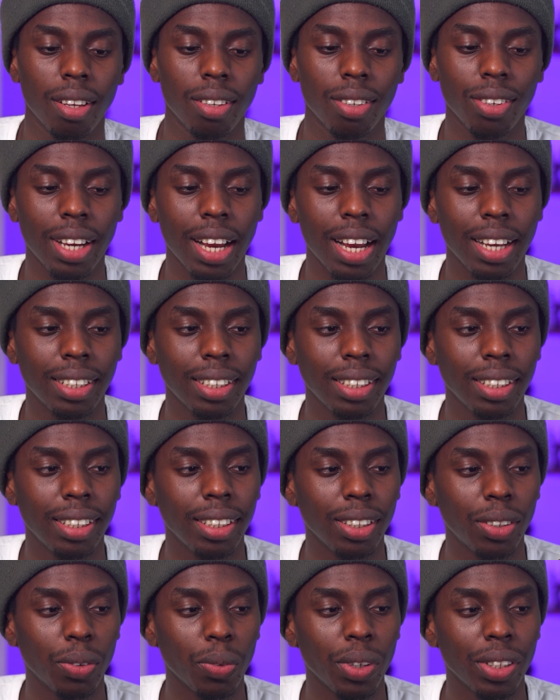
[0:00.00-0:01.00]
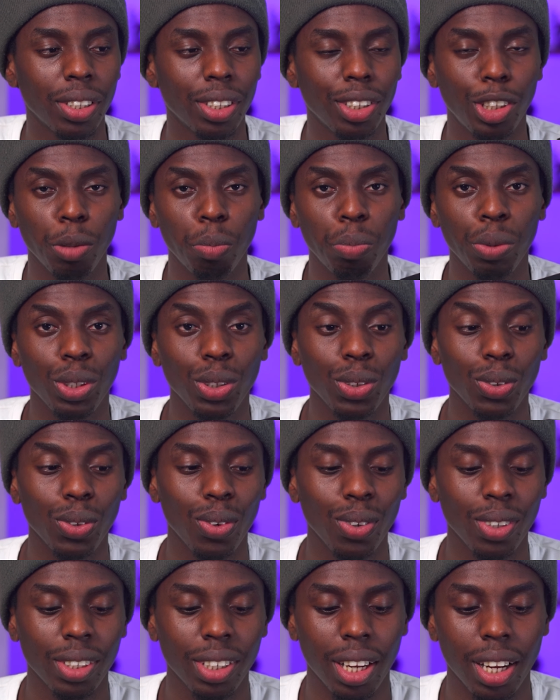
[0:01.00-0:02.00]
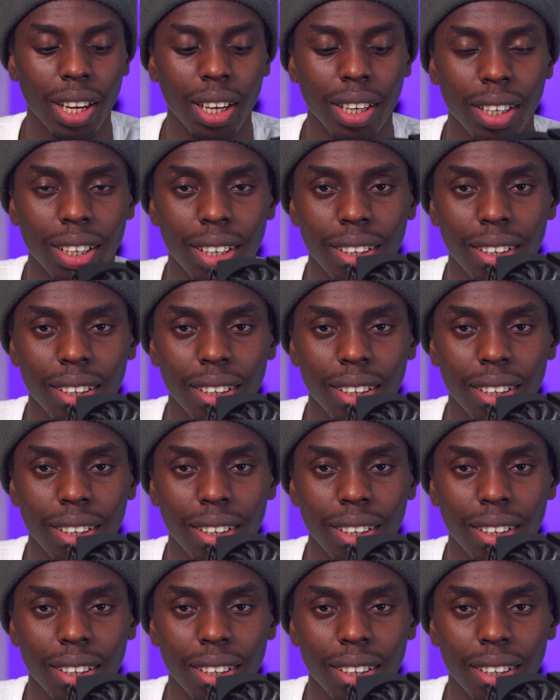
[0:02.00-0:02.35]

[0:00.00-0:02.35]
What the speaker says: So guys, this is what the GPU looks like.